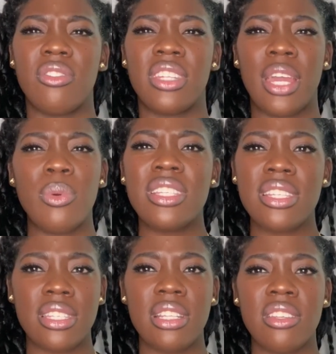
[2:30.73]
there was a
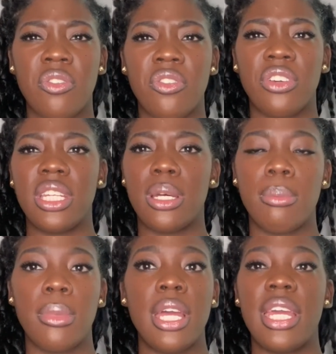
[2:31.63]
sense of freedom
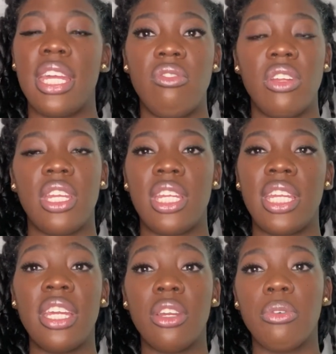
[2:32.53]
even in
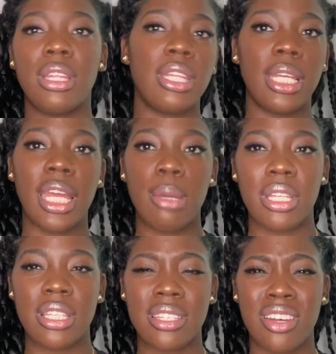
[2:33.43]
hearing the name
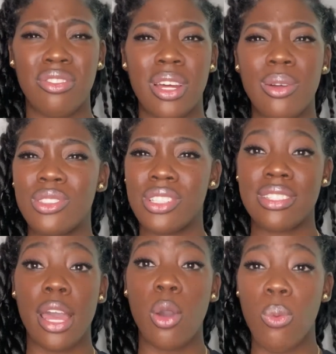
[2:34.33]
itself. I was just
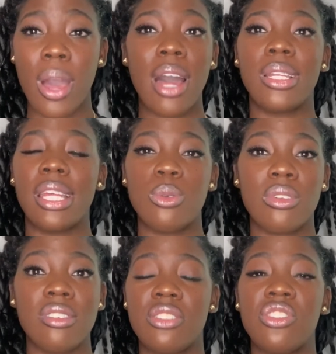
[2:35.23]
like, wow, that was
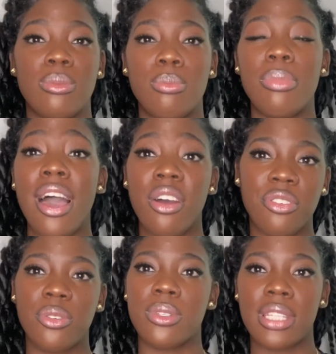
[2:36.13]
such a
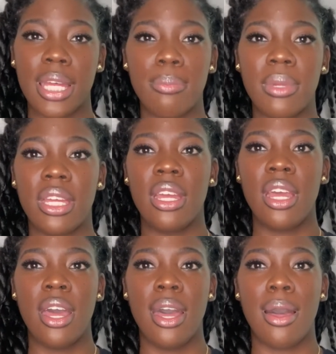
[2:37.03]
powerful statement.
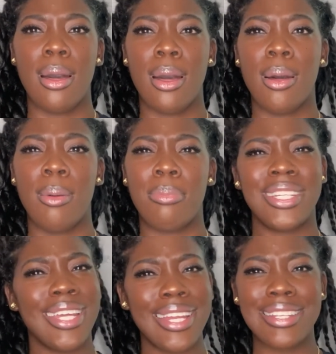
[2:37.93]
But
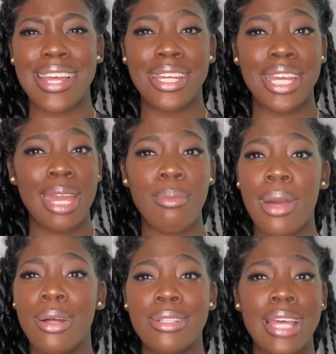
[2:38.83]
yeah, that's how it came
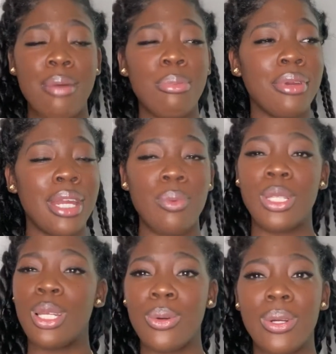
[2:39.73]
about. A time of prayer with
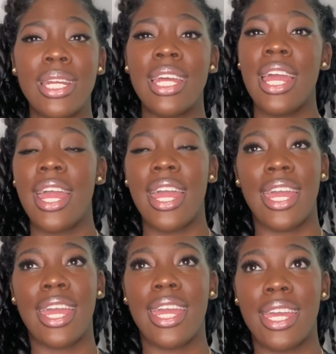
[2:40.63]
the Lord,
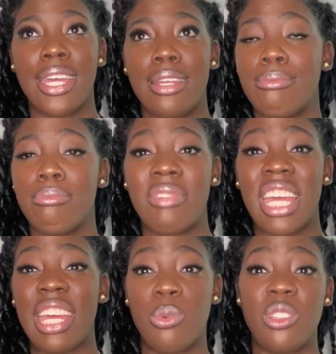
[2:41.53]
and
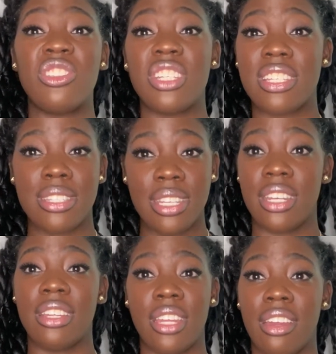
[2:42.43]
it was just
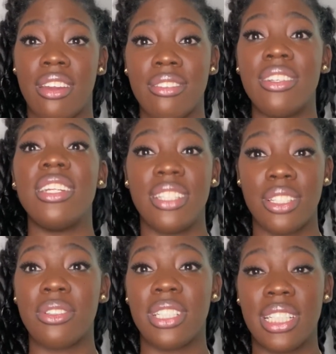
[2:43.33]
sitting there,
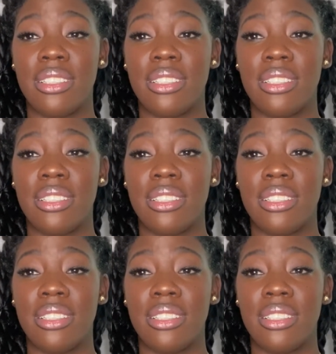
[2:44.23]
literally.